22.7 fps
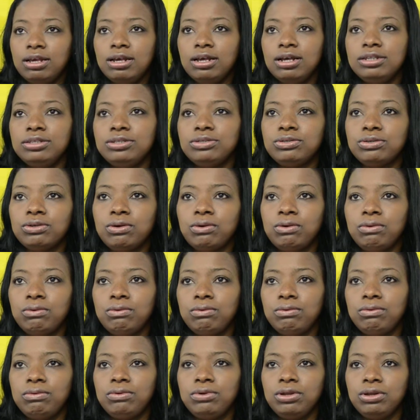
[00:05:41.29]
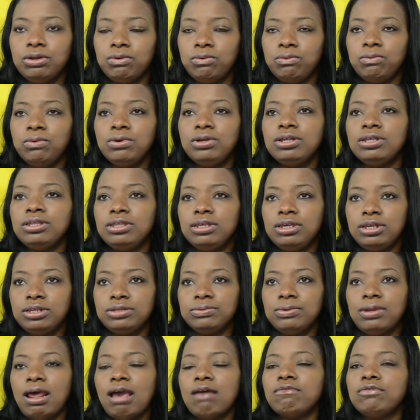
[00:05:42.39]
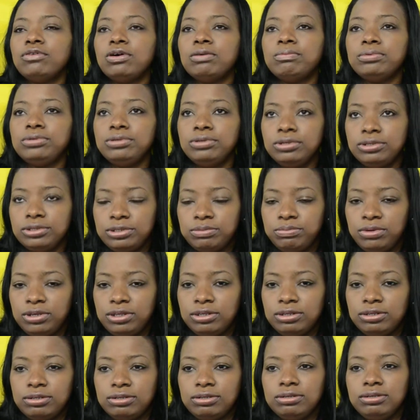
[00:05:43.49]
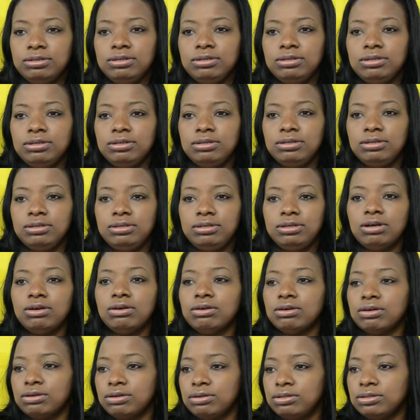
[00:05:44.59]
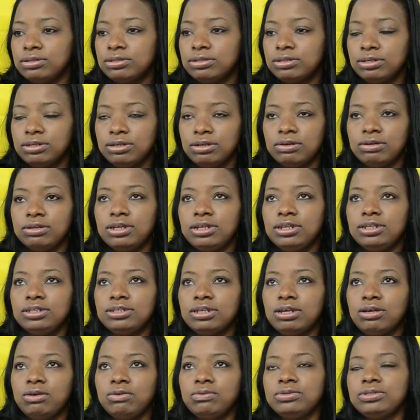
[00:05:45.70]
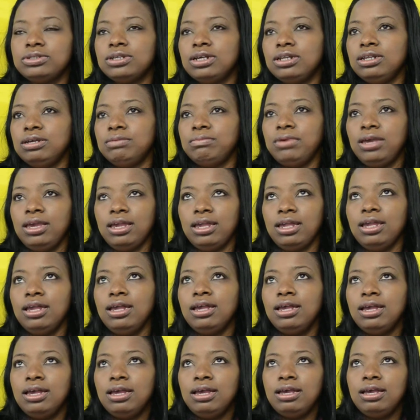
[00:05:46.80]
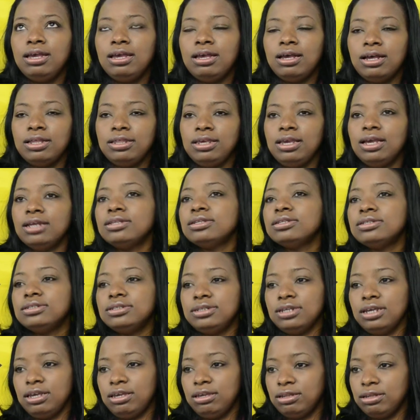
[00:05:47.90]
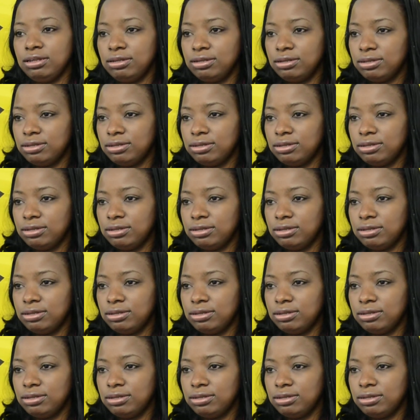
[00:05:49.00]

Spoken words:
And so, one of the things when I have an opportunity to speak to young girls and young ladies, I always tell them, hey, at the end of the day,